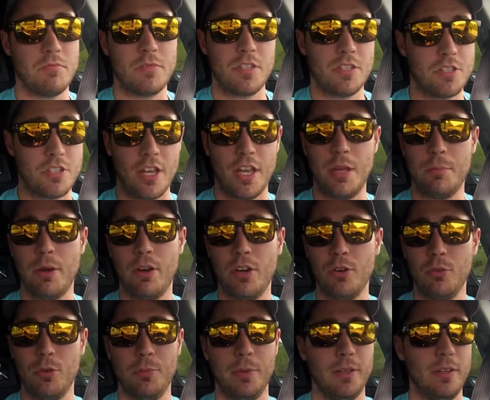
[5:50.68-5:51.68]
say about it
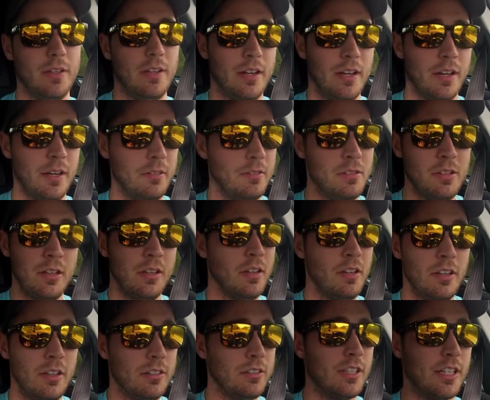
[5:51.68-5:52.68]
would be
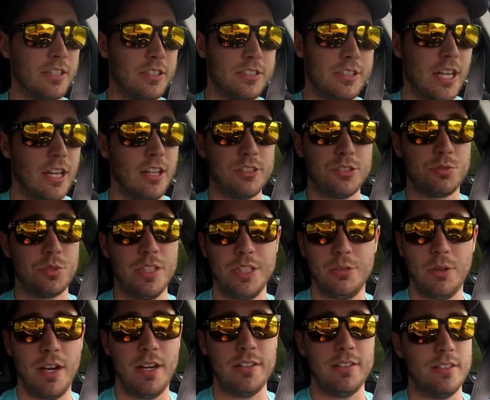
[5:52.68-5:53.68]
like, it sounds really
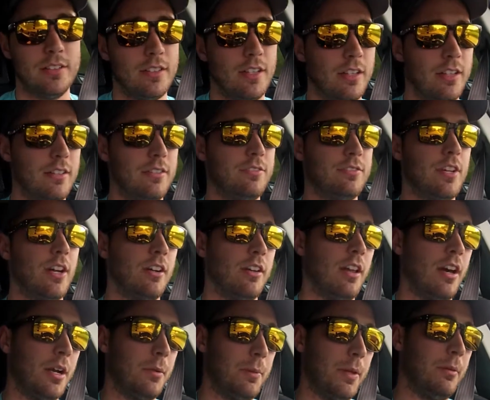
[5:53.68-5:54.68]
great. Got a
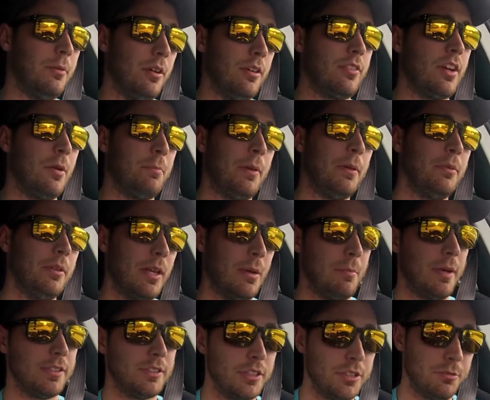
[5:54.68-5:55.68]
lot of people. I've got people that
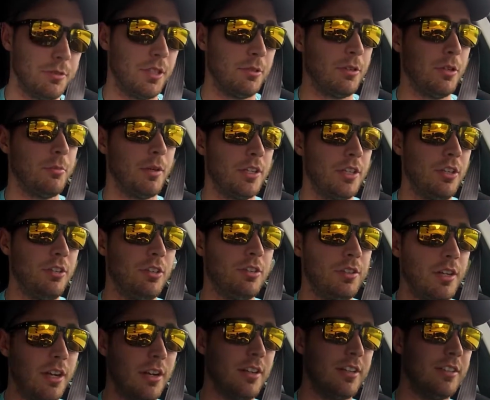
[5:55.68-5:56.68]
message me about my
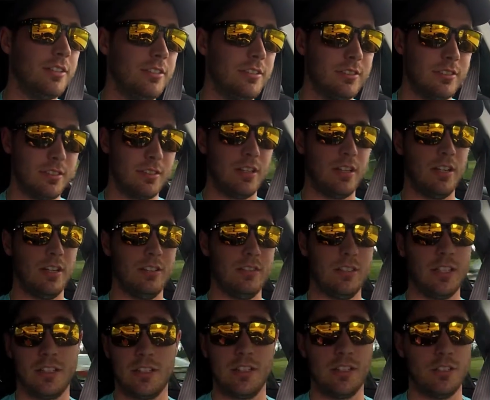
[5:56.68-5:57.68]
Q300,
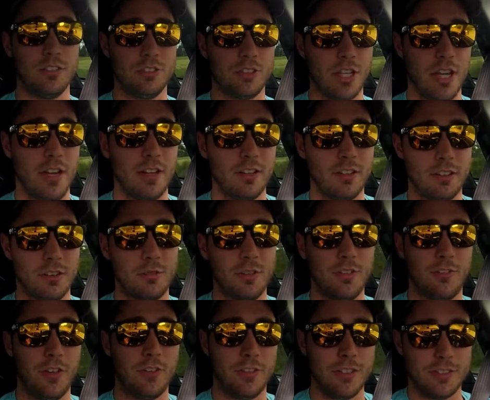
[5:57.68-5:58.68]
like another channel,
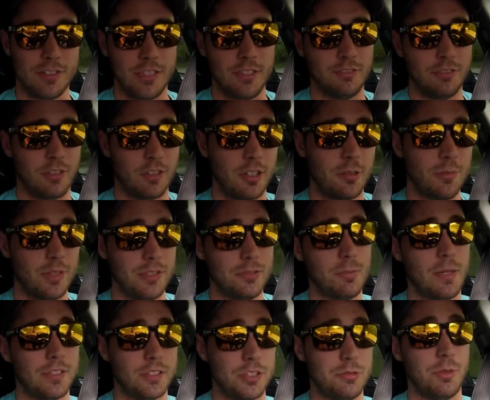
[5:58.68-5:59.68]
350Z Forum. He's
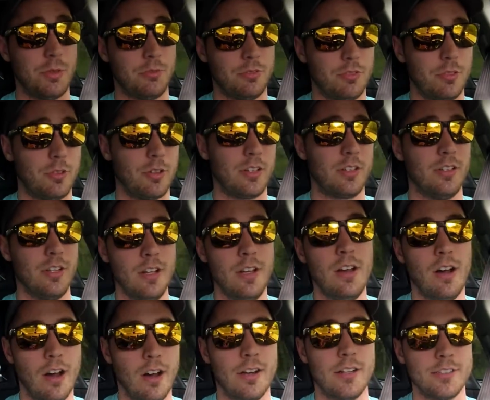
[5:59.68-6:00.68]
messaged me before
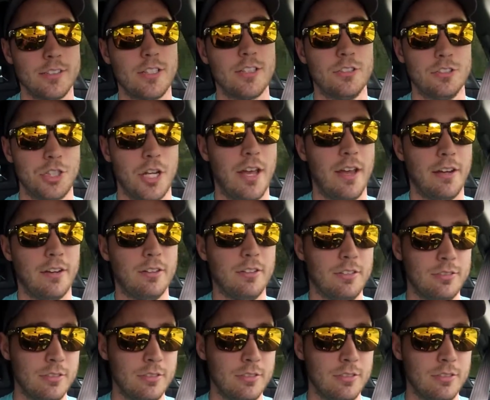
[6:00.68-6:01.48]
on his other channel,